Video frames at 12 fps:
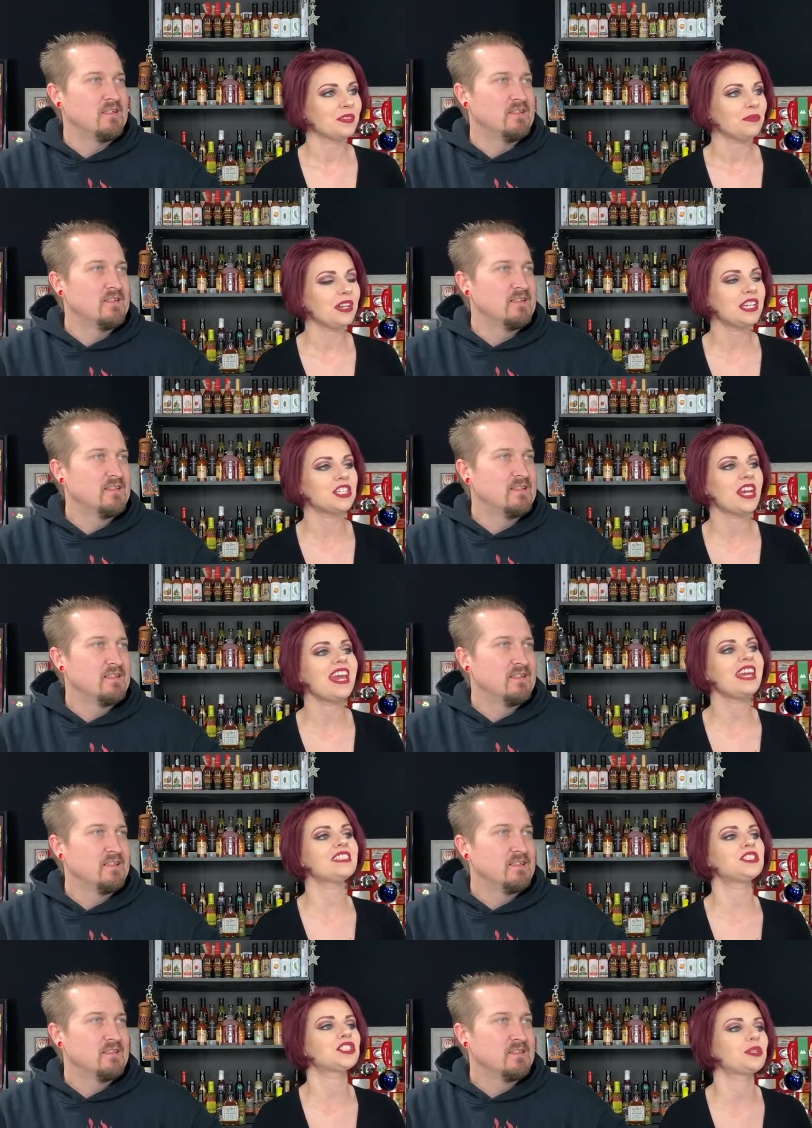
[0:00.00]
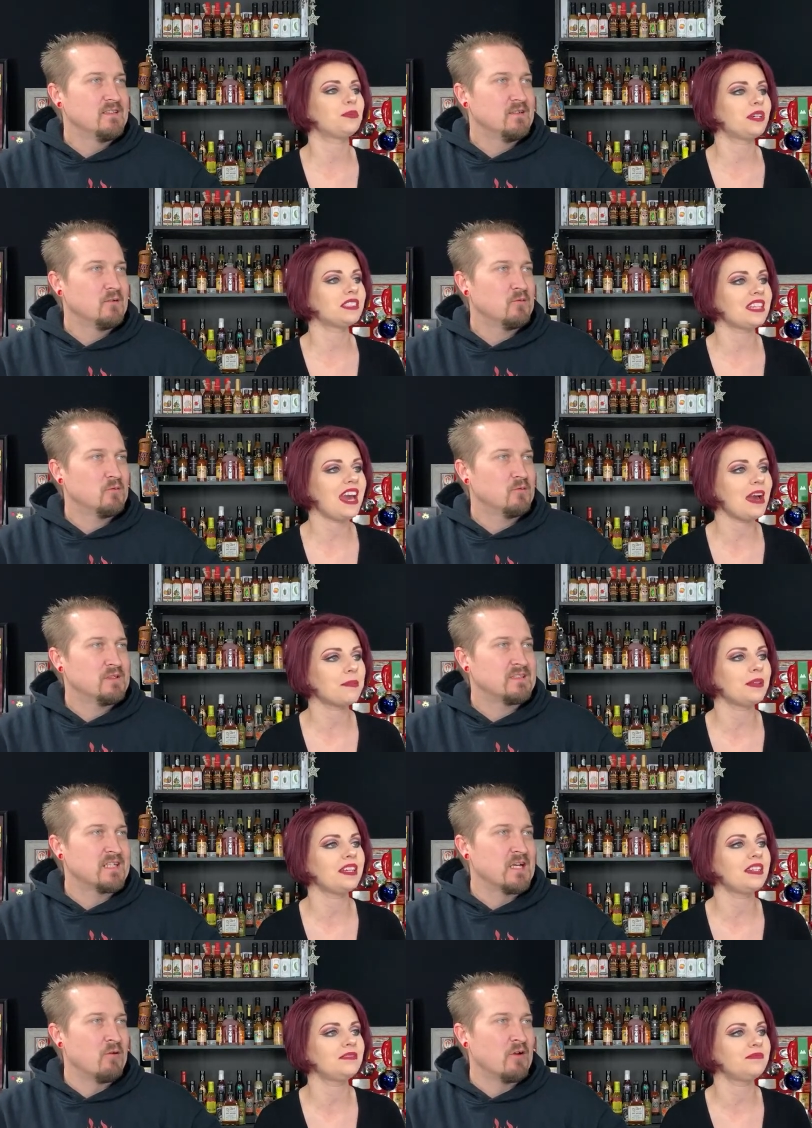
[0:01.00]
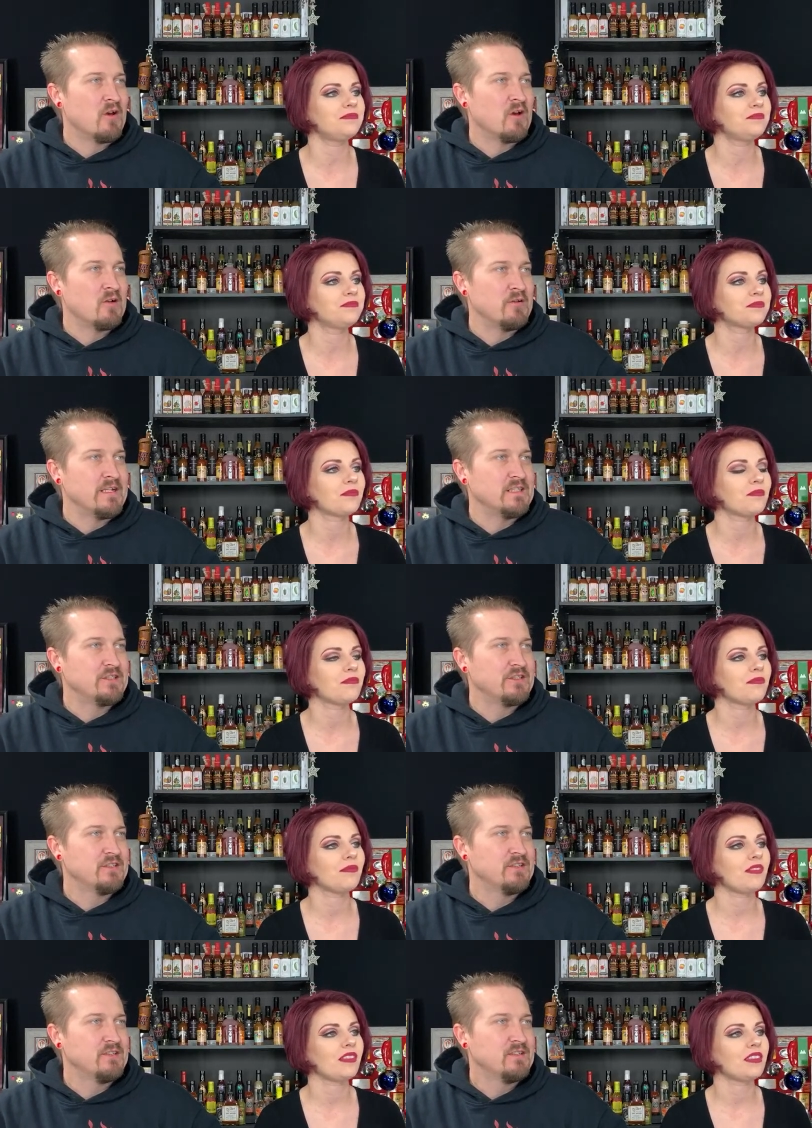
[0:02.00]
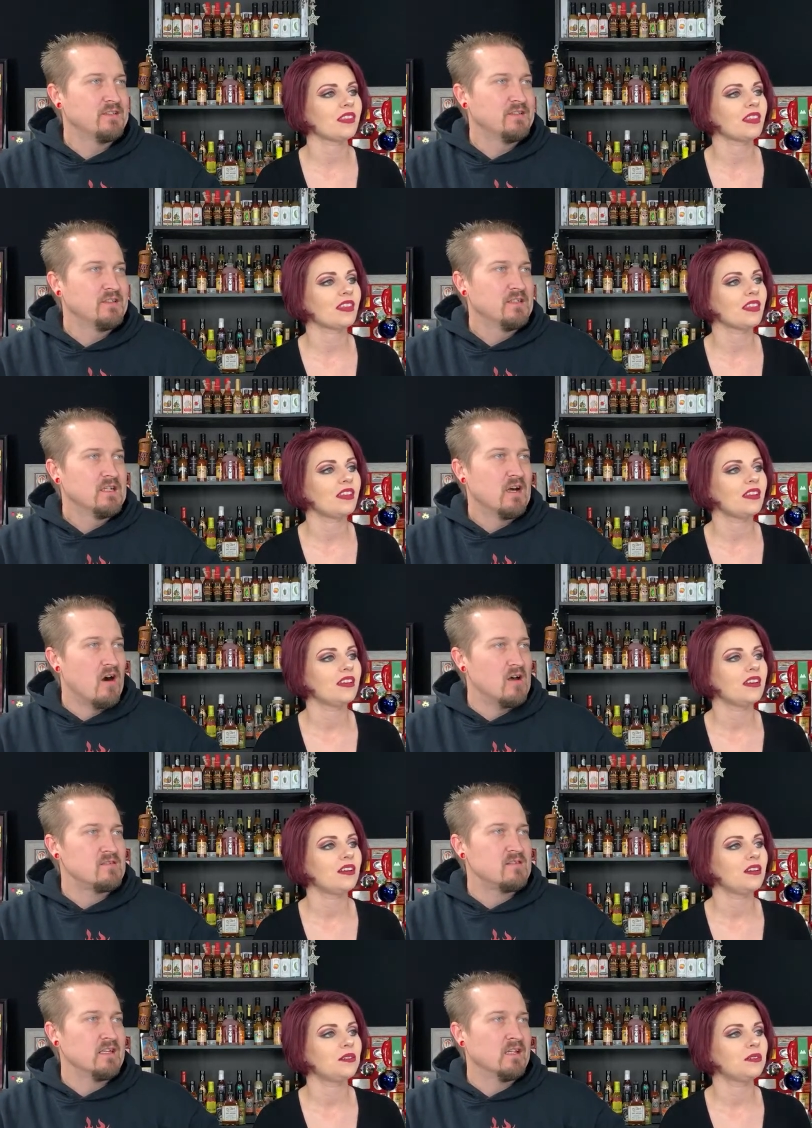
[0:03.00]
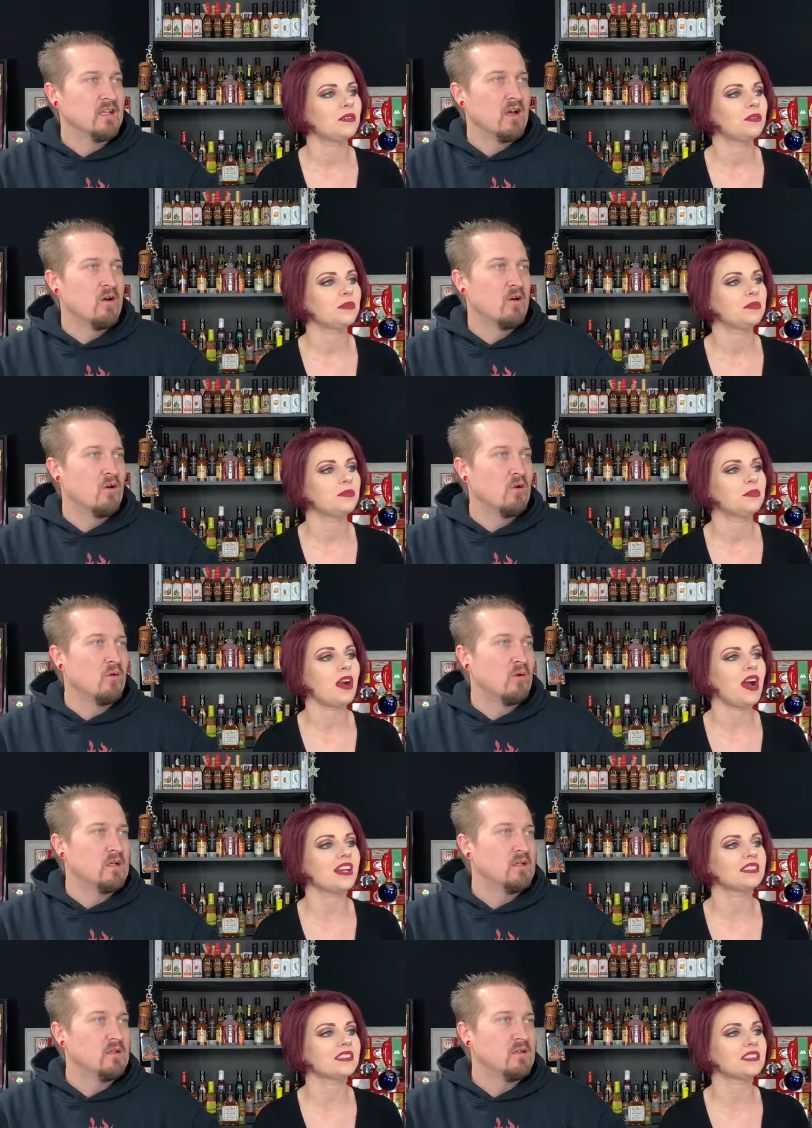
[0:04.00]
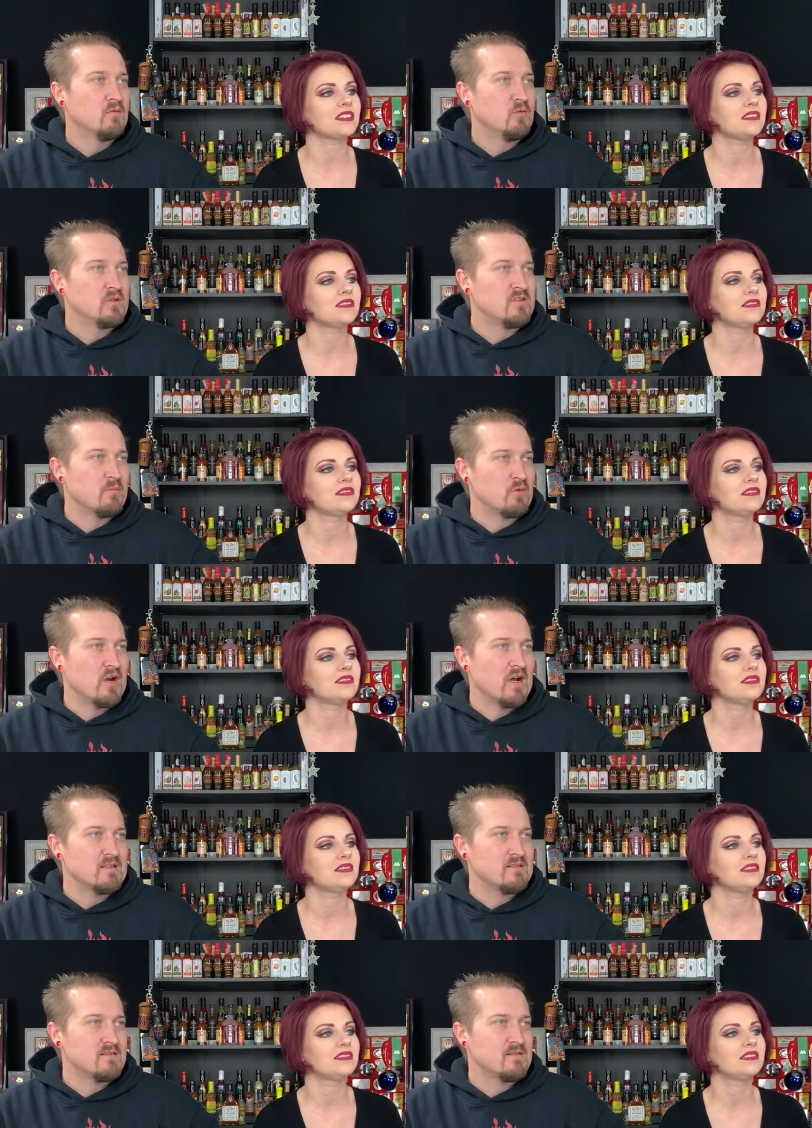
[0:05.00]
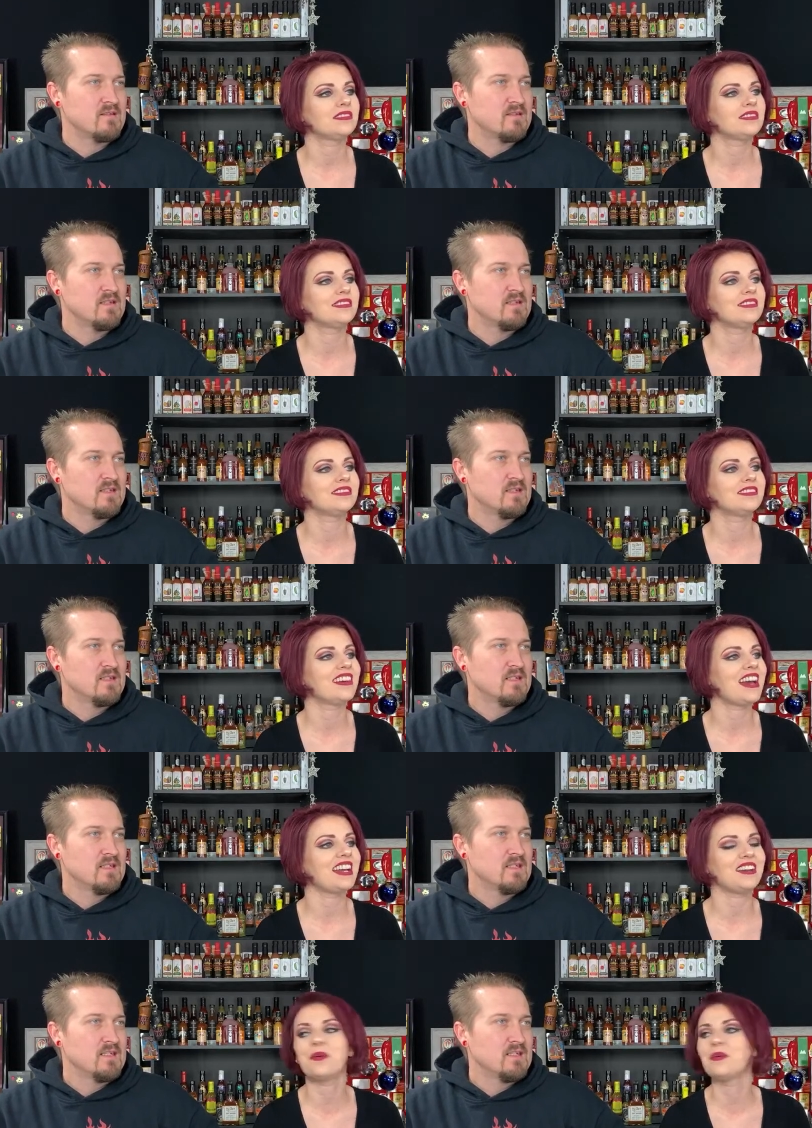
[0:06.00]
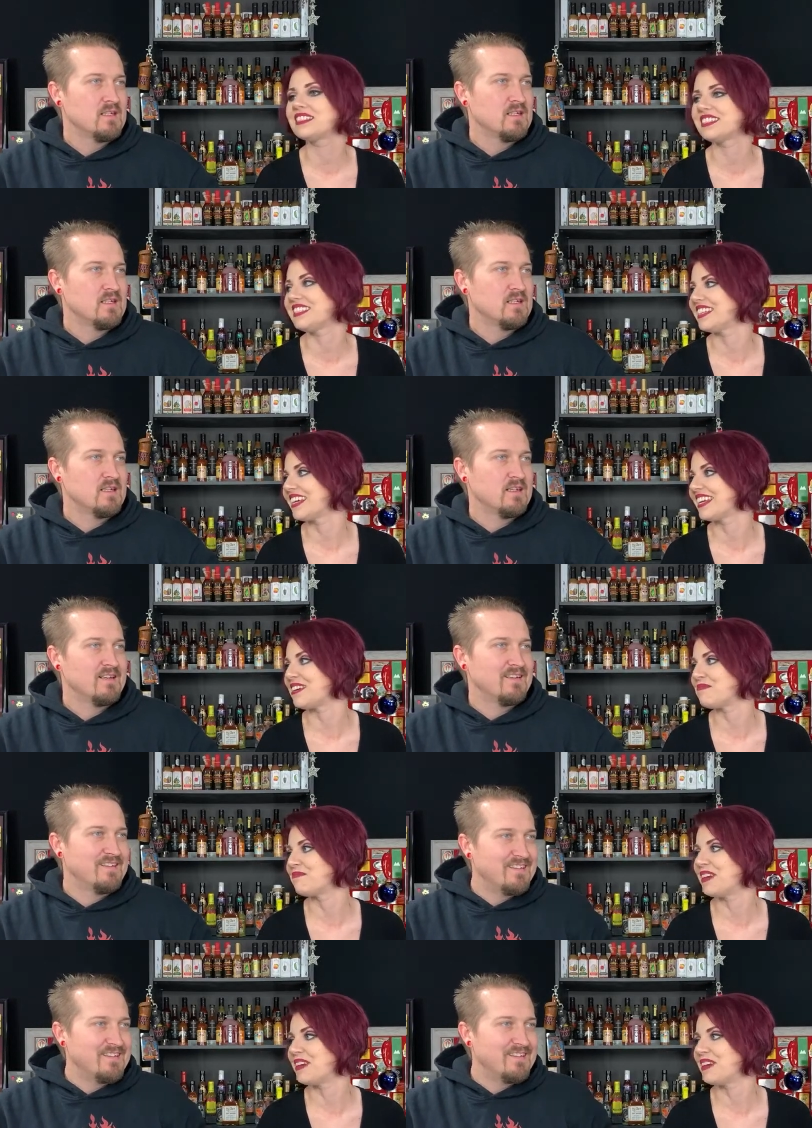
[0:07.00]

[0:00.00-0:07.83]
Speaker 1: Rich H. What's happening? What's going
Speaker 2: on, Rich? Aussie, hello. Rots. What's up, Rots?
Speaker 1: I always see that name.